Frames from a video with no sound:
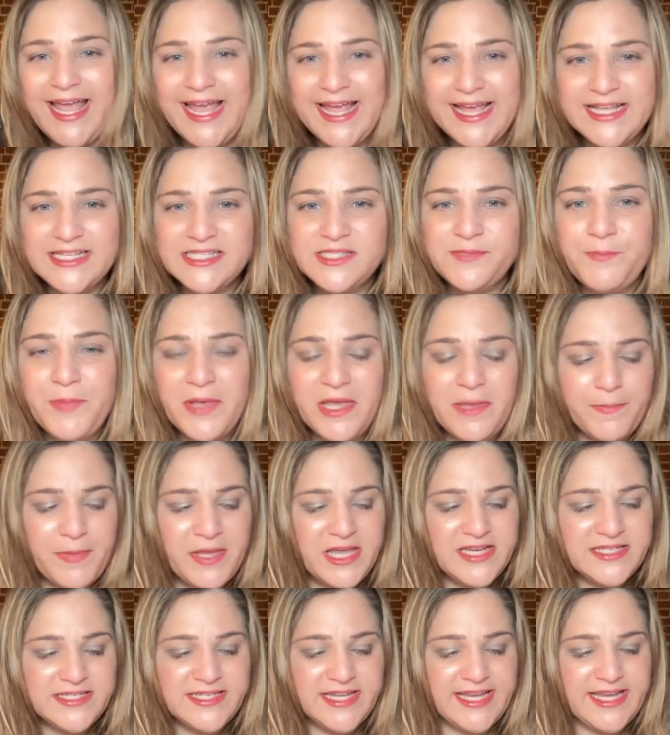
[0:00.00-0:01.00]
Is
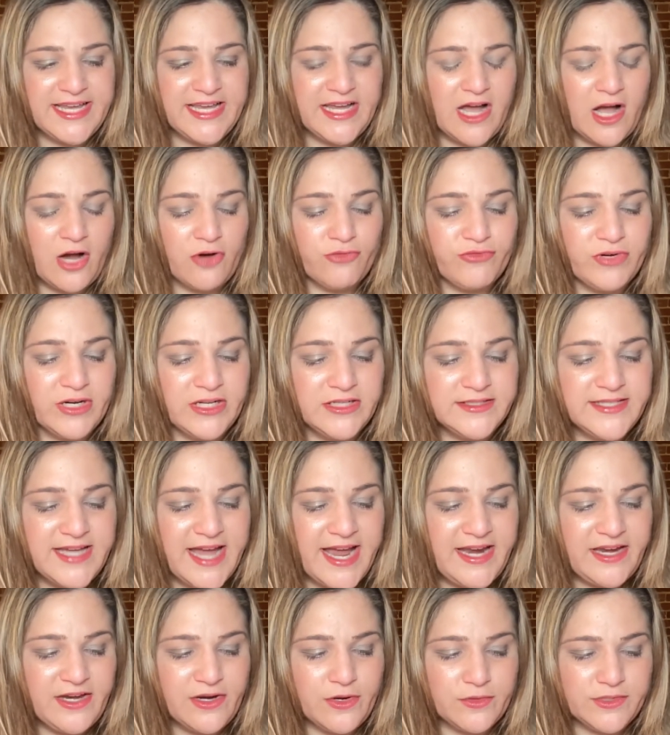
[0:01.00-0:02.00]
BPD a real
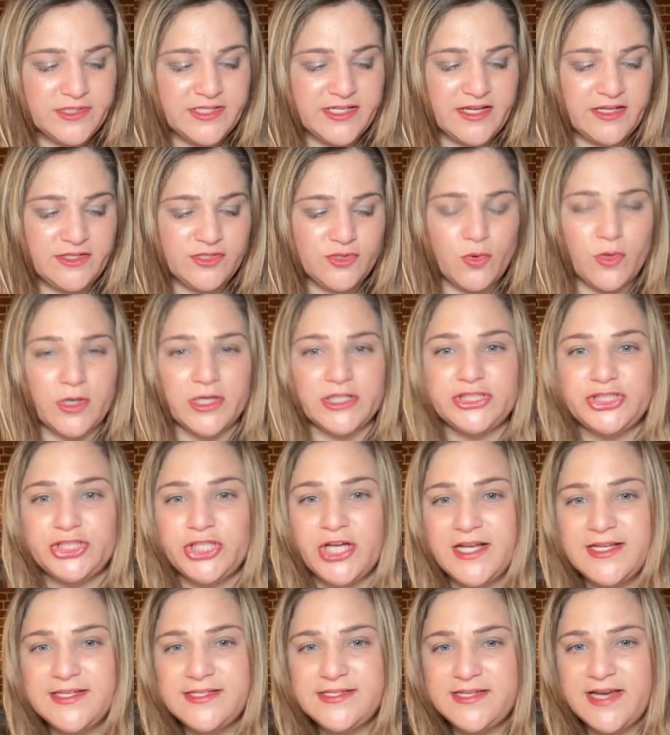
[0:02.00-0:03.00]
diagnosis or
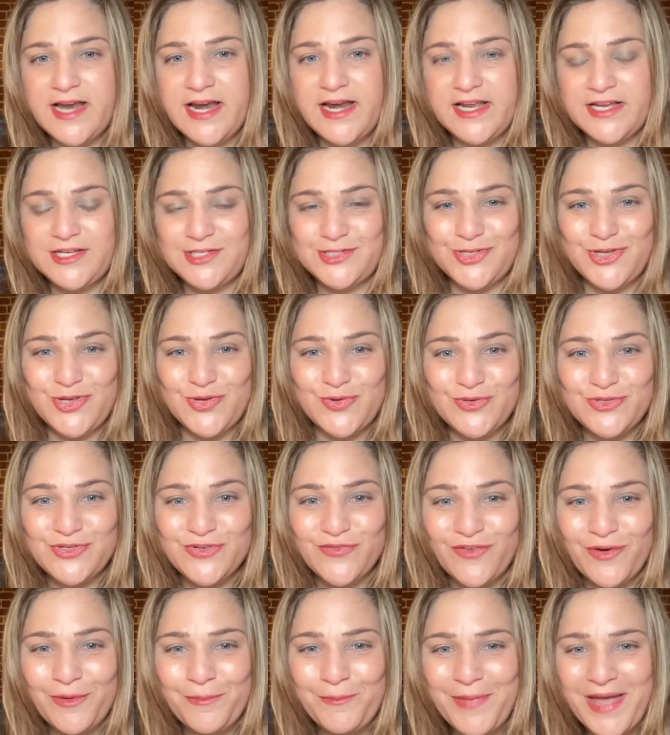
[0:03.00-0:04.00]
just an excuse
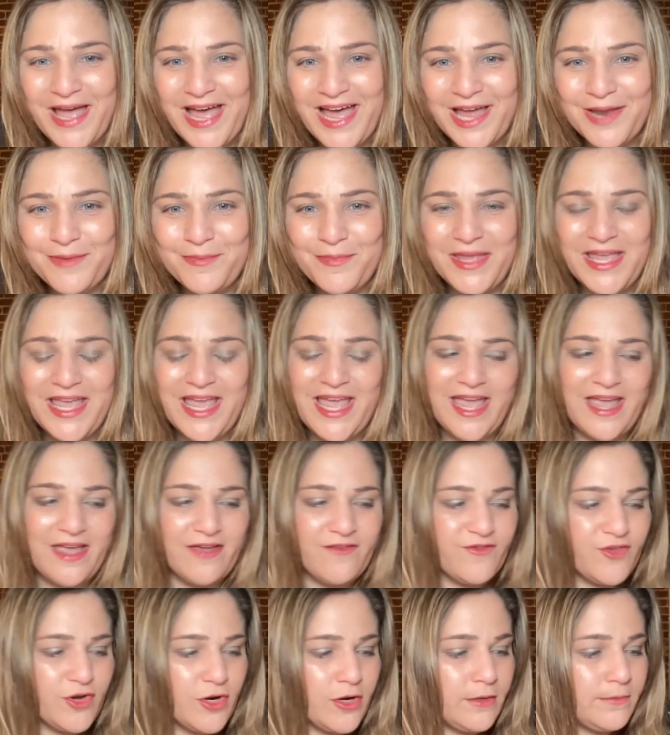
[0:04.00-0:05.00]
for bad
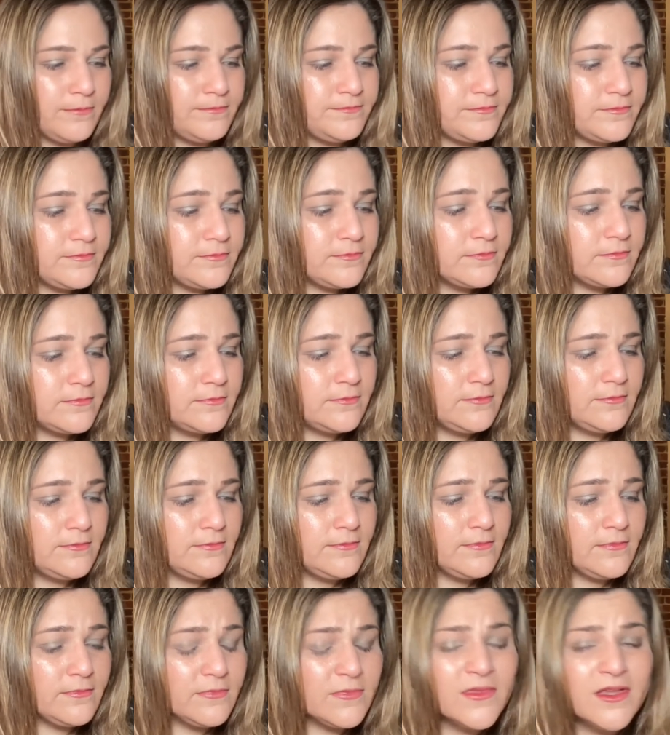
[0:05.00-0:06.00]
behavior?
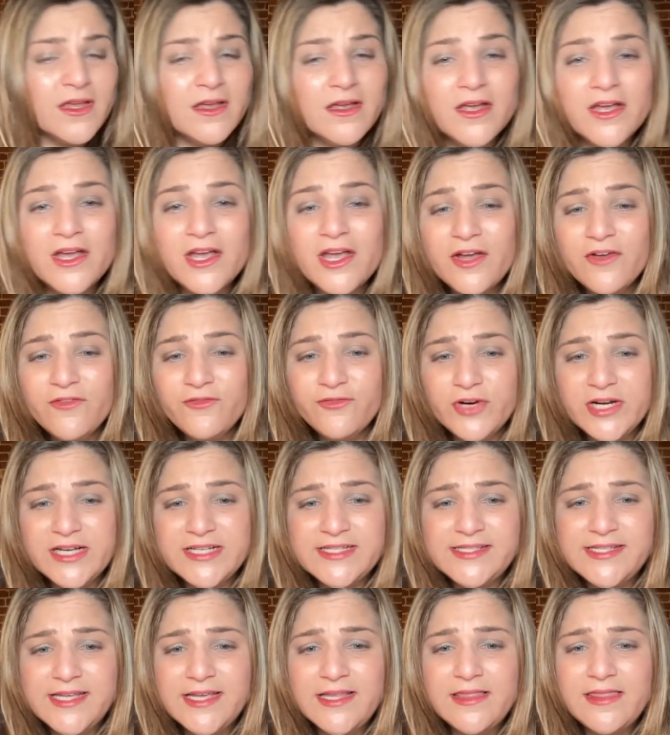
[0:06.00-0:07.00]

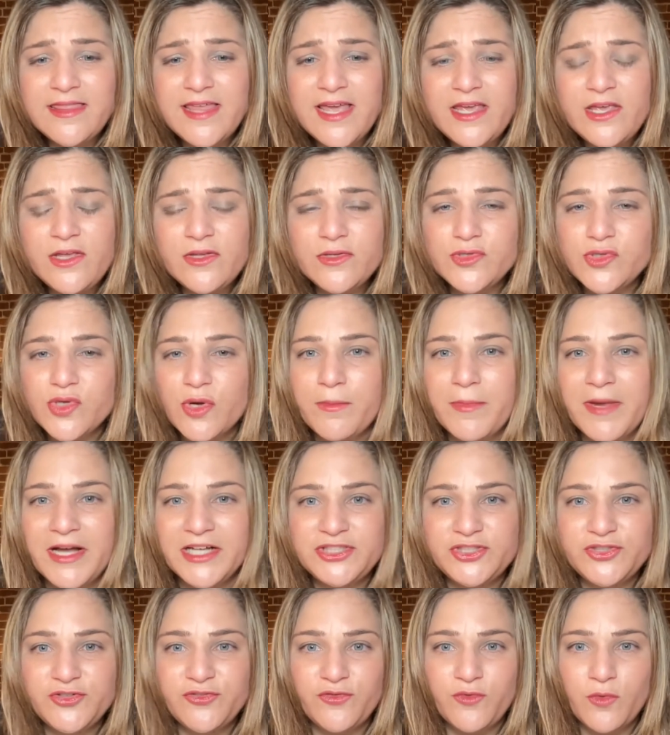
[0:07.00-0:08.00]
Francine, thank you so
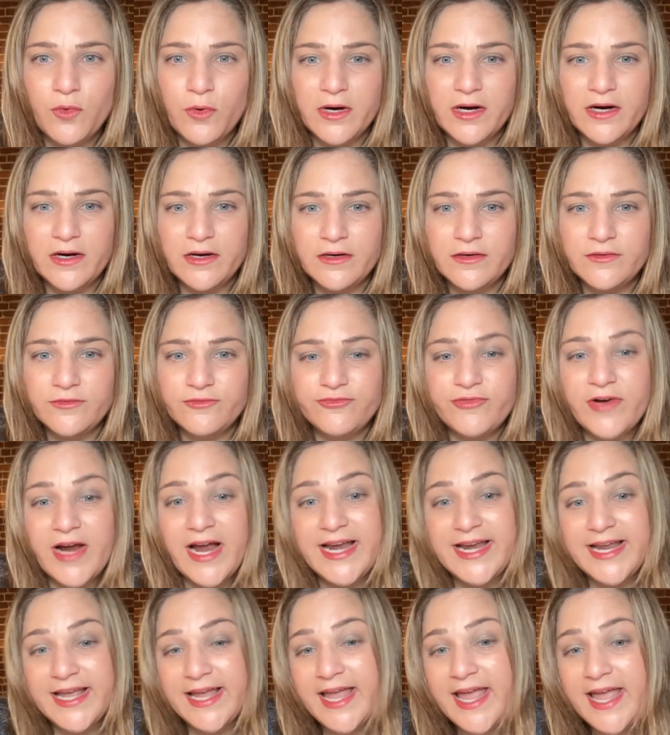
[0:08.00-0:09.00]
much for
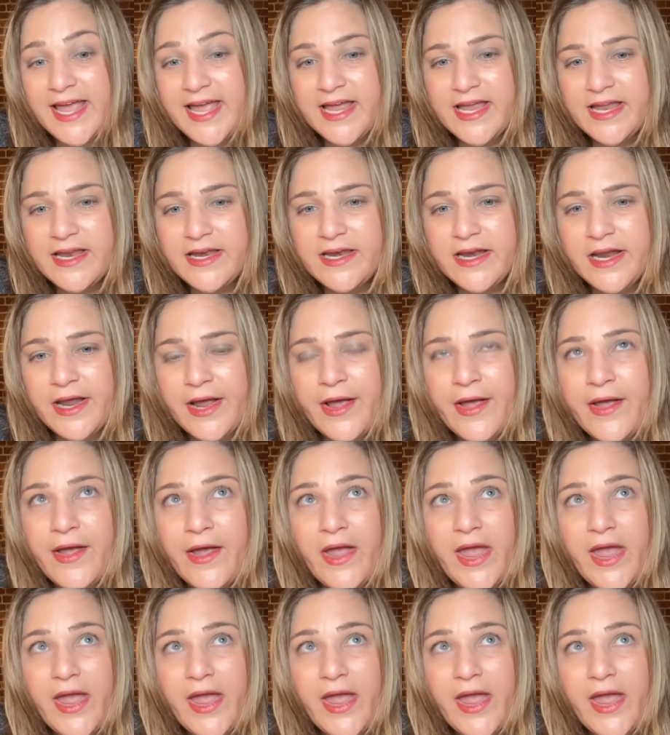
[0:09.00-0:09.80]
writing in.